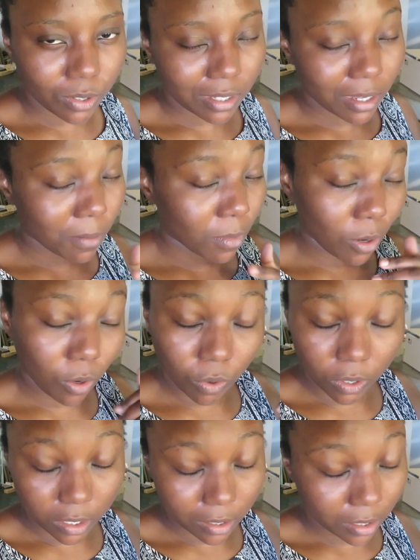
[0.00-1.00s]
to some
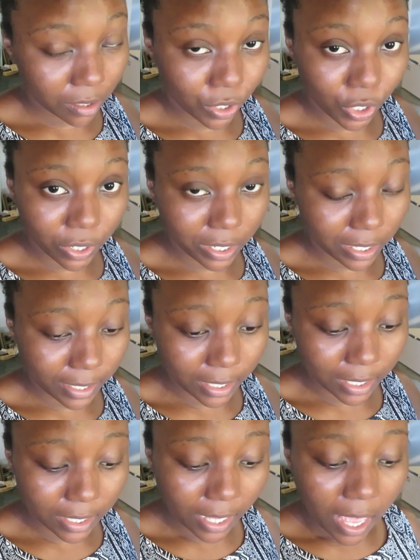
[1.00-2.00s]
loyal
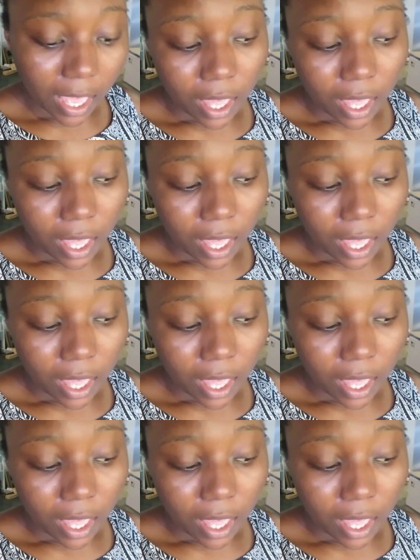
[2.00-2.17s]
girlies